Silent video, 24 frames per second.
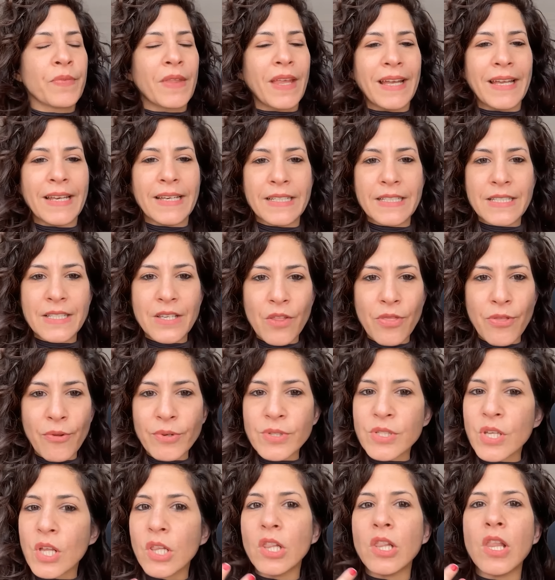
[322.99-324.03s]
and
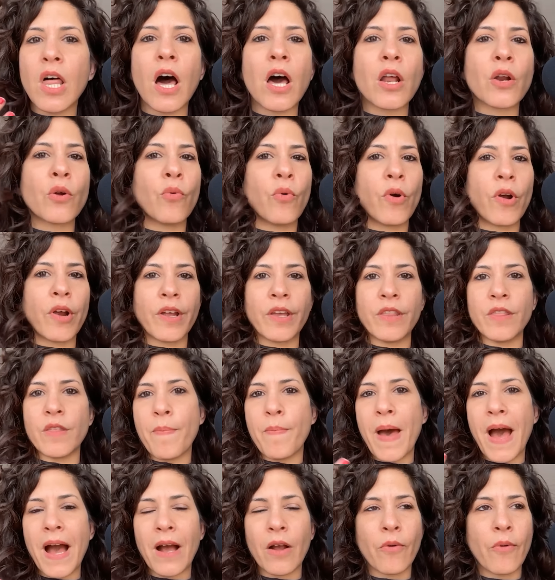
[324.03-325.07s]
there's a lot of work in the
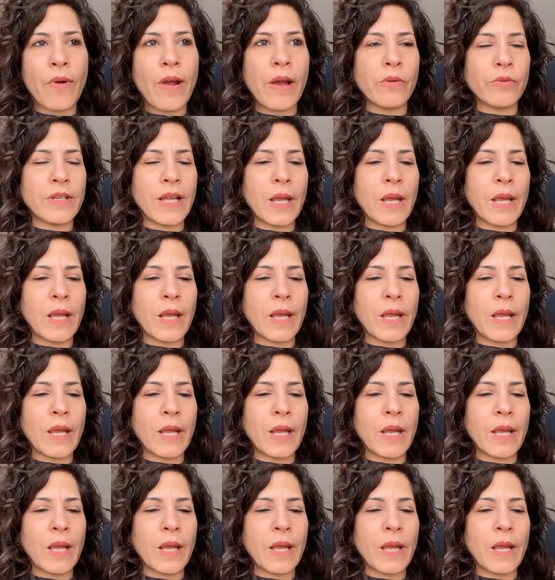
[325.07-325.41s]
background.